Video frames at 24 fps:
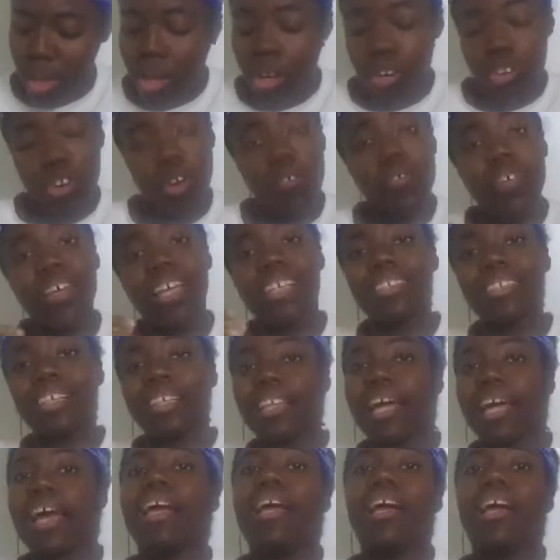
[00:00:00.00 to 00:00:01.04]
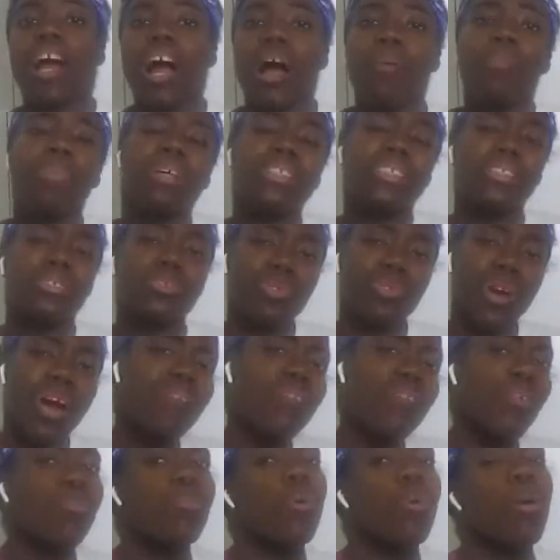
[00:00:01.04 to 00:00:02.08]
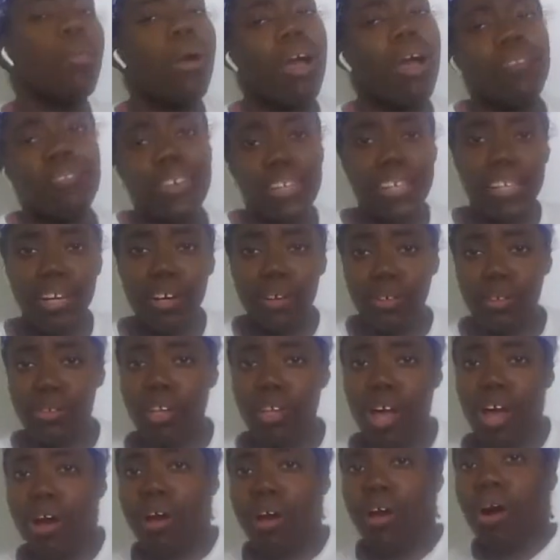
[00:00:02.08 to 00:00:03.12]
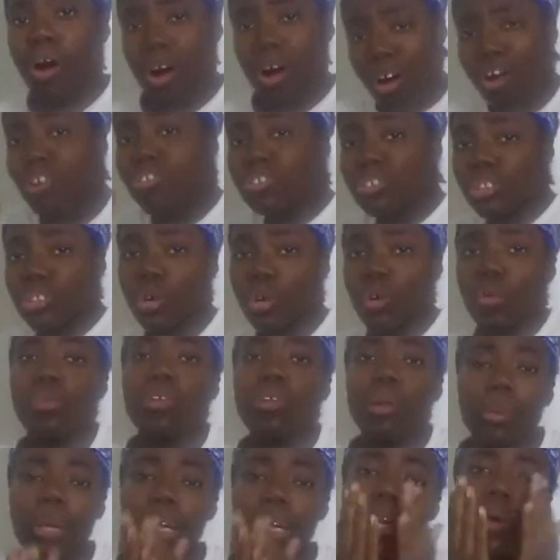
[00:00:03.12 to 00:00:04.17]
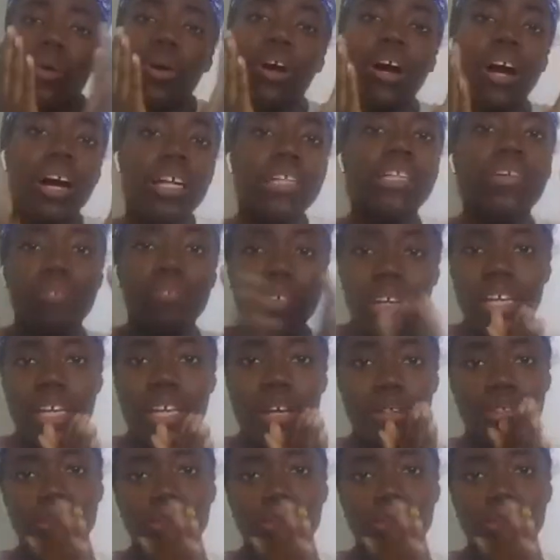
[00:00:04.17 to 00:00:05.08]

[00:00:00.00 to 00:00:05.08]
don't forget to like, comment, subscribe for more of my videos. Also, let me know what other videos